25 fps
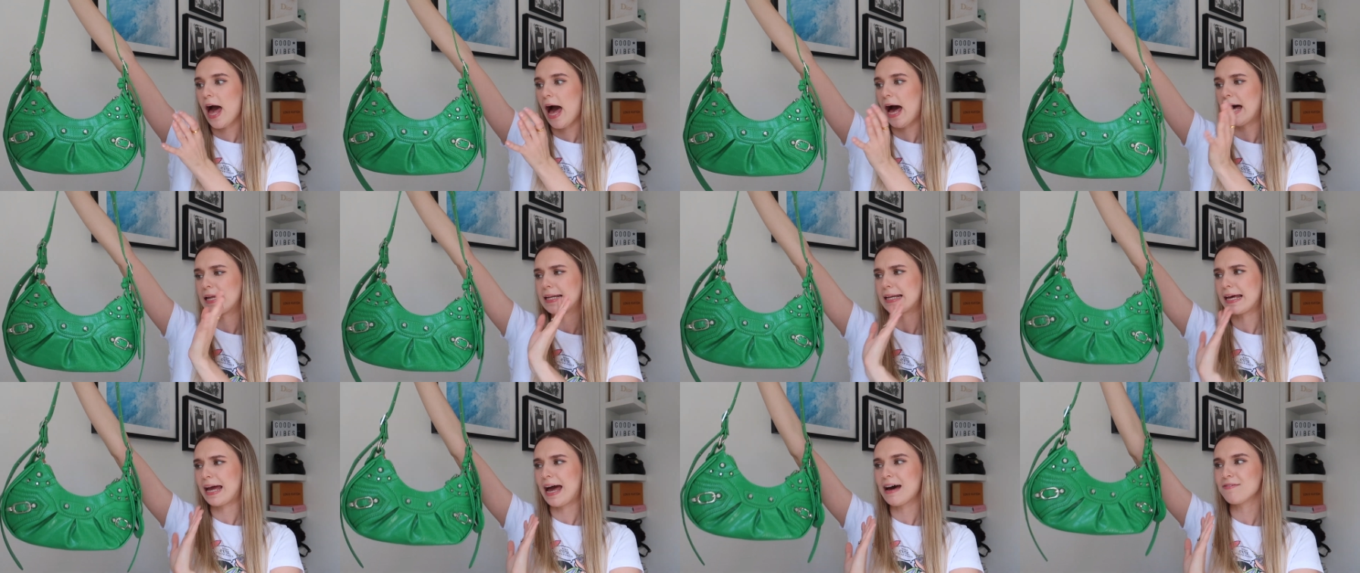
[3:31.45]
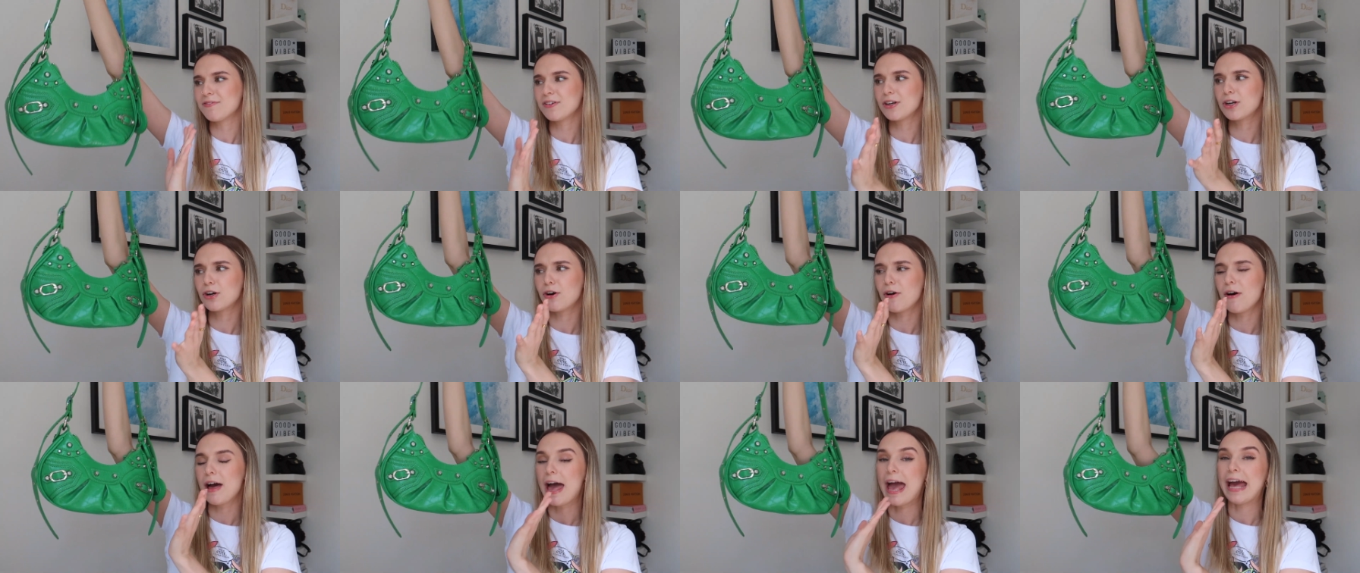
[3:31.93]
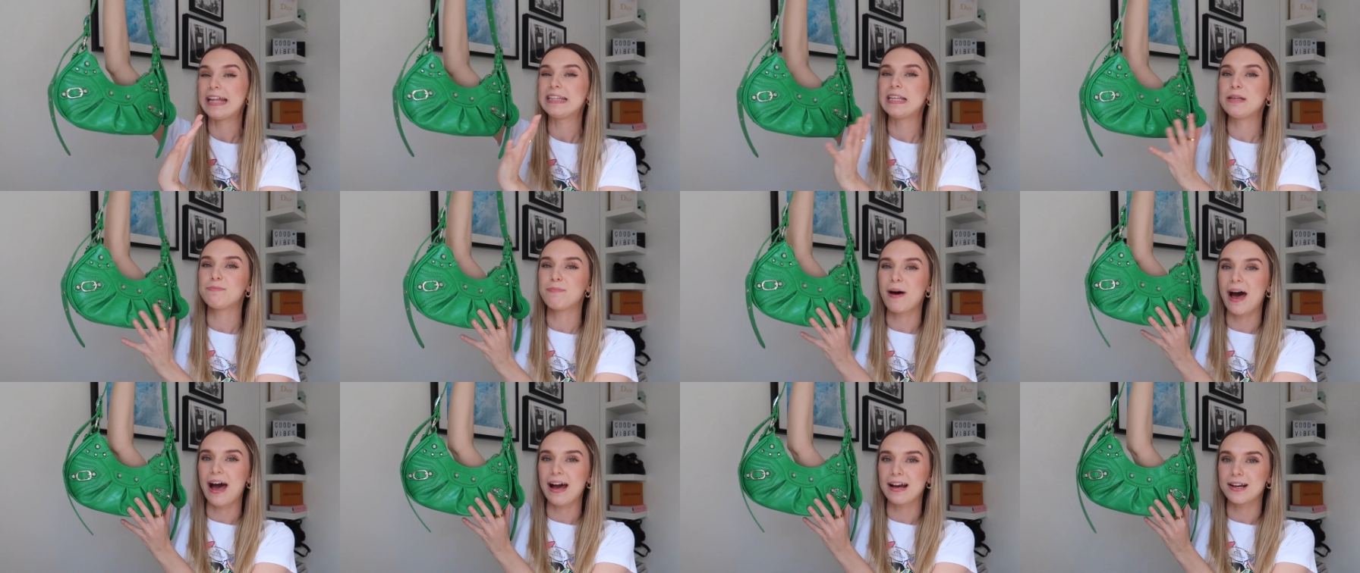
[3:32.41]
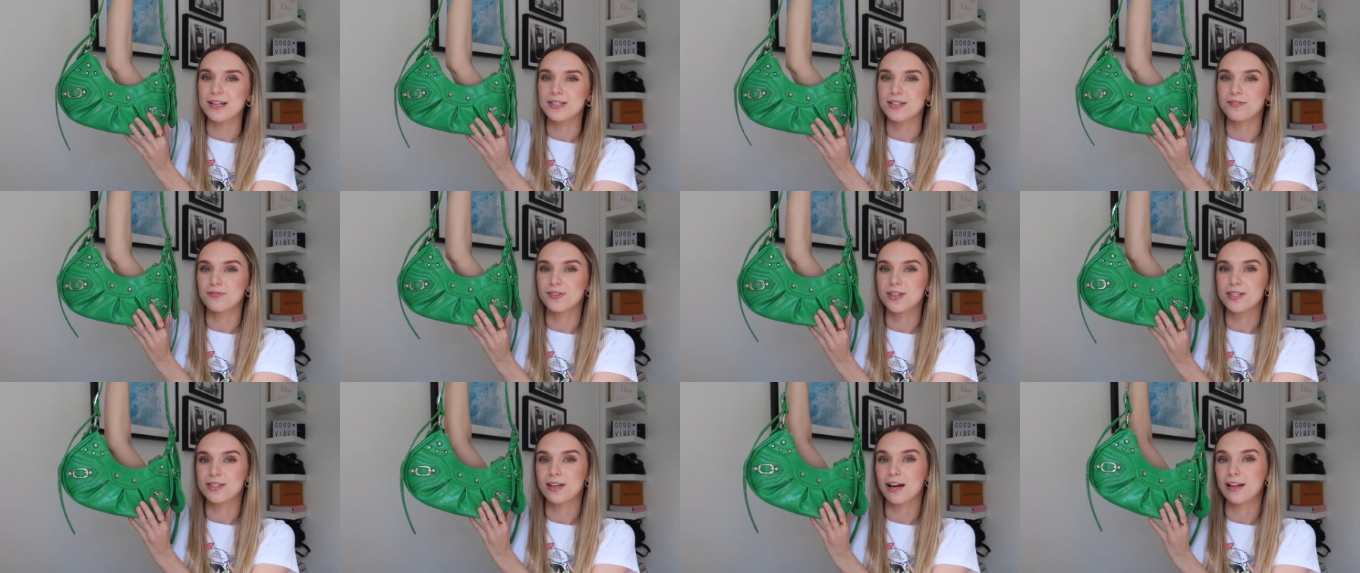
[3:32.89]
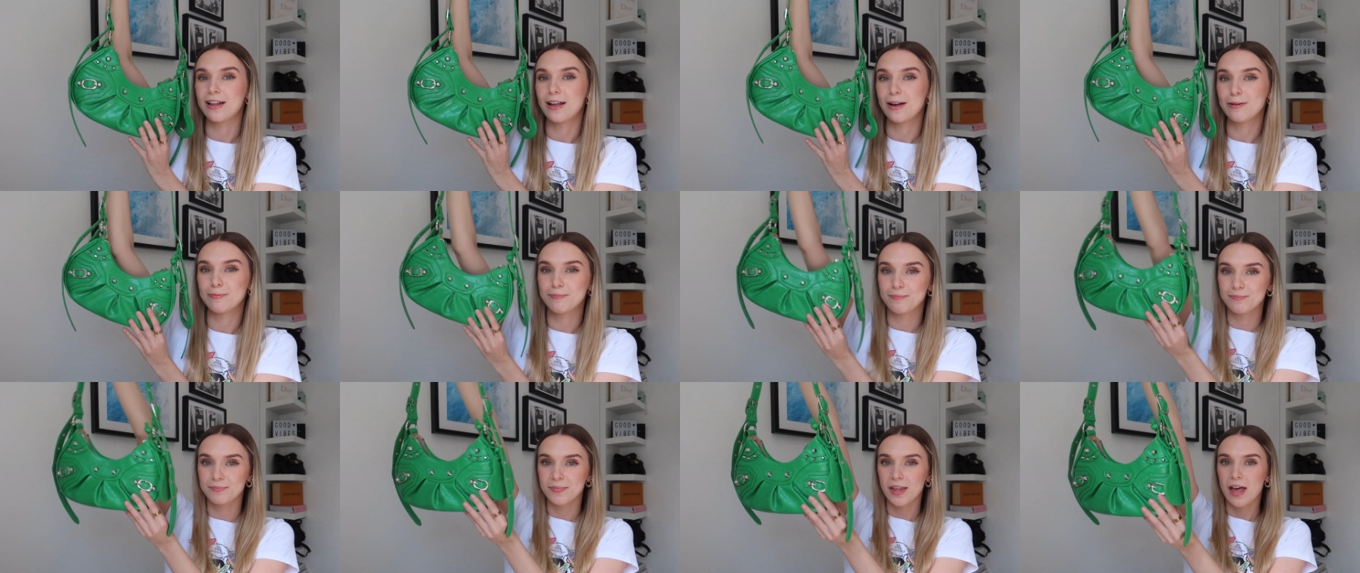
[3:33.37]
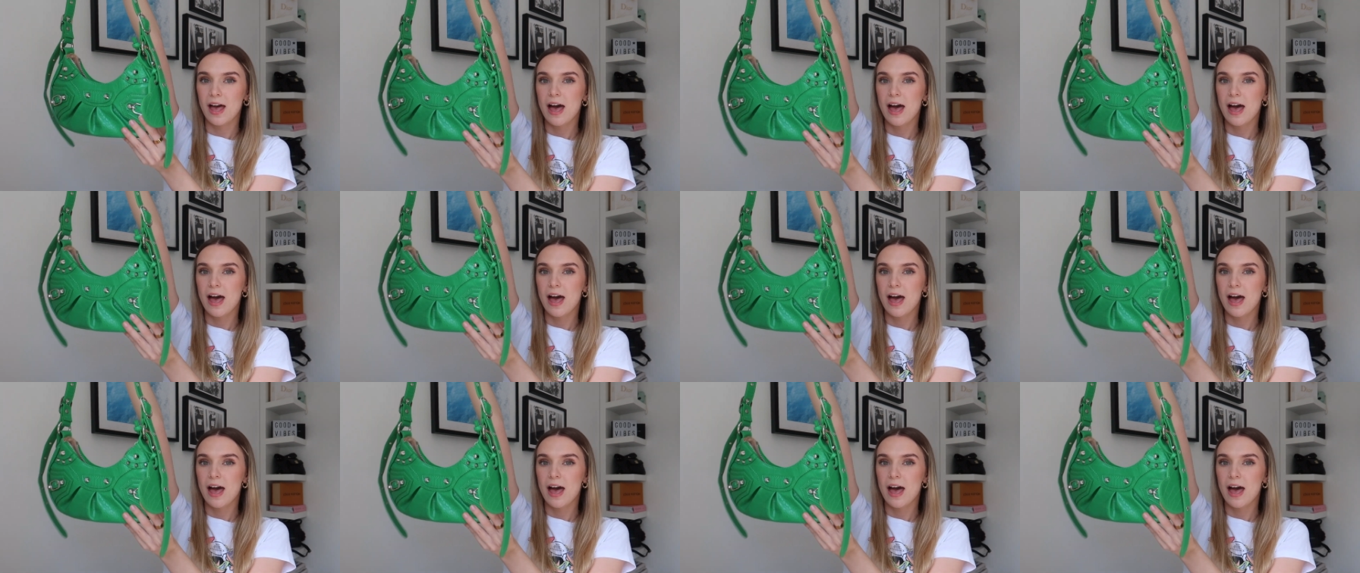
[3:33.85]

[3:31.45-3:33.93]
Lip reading: And I haven't got any bags of this colour.